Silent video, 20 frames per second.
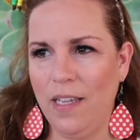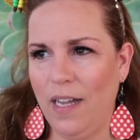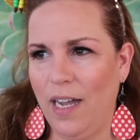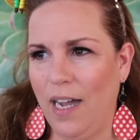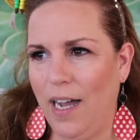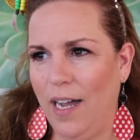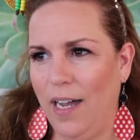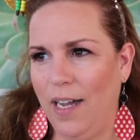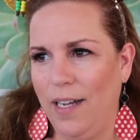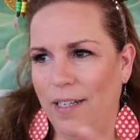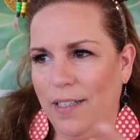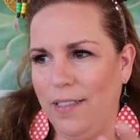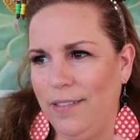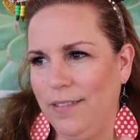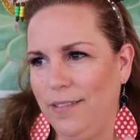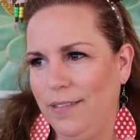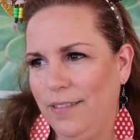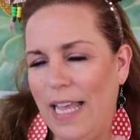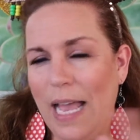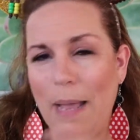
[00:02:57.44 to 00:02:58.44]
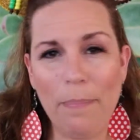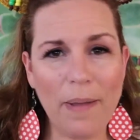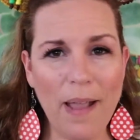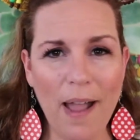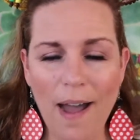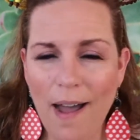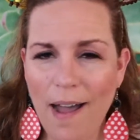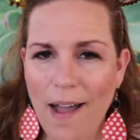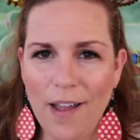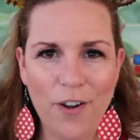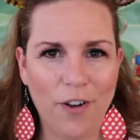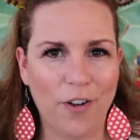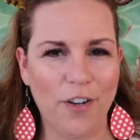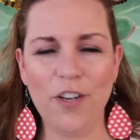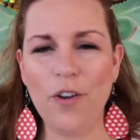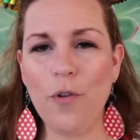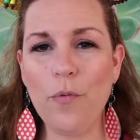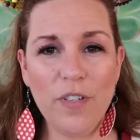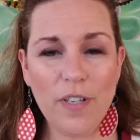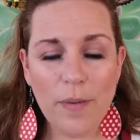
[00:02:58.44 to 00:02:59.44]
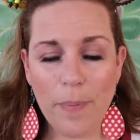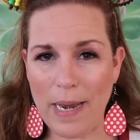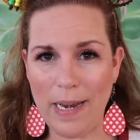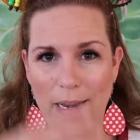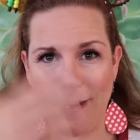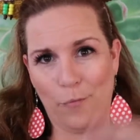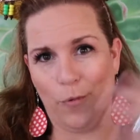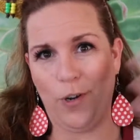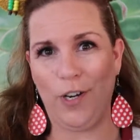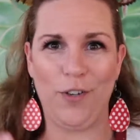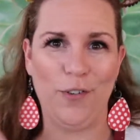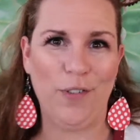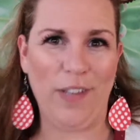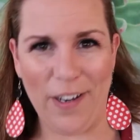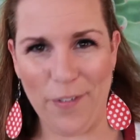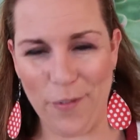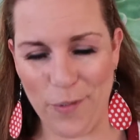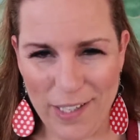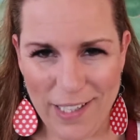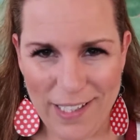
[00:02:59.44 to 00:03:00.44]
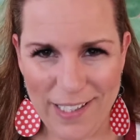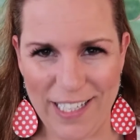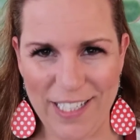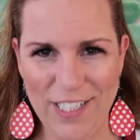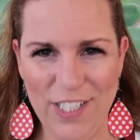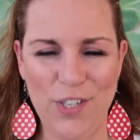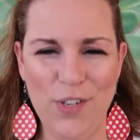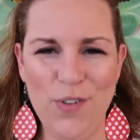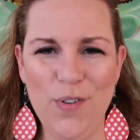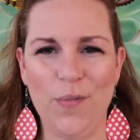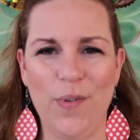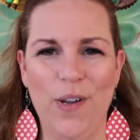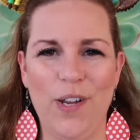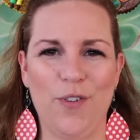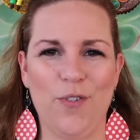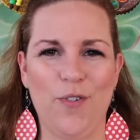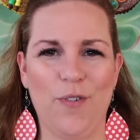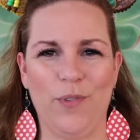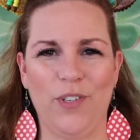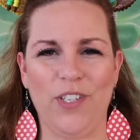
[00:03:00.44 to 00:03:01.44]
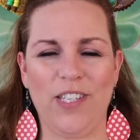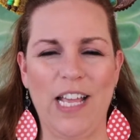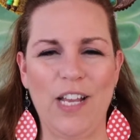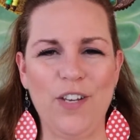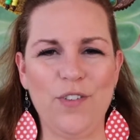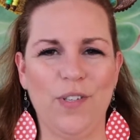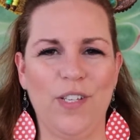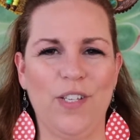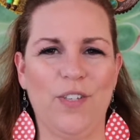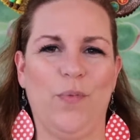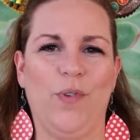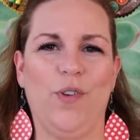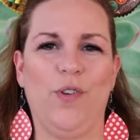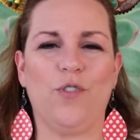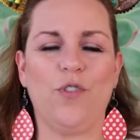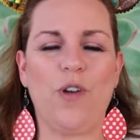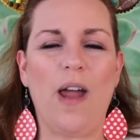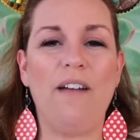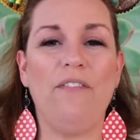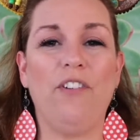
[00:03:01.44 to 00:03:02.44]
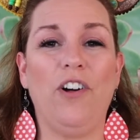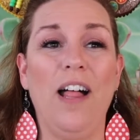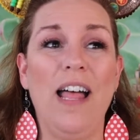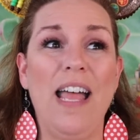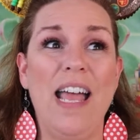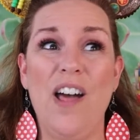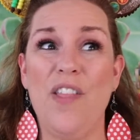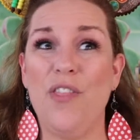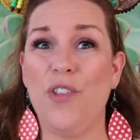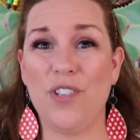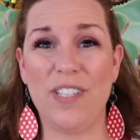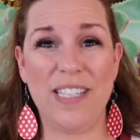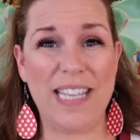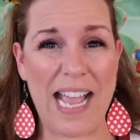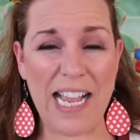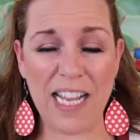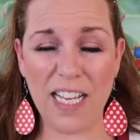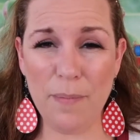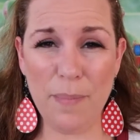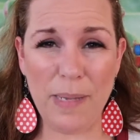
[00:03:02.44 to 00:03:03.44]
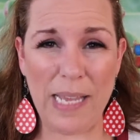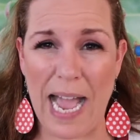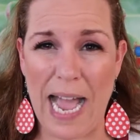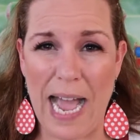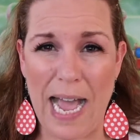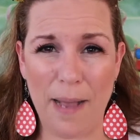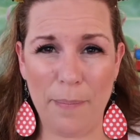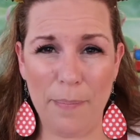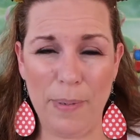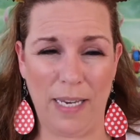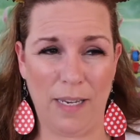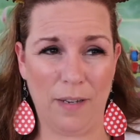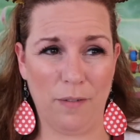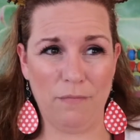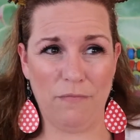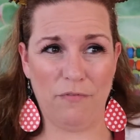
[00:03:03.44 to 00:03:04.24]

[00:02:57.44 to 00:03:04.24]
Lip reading: Epcot, or, you know, depending on what you really like to do or what your normal schedule is when you travel. There's not going to be hopping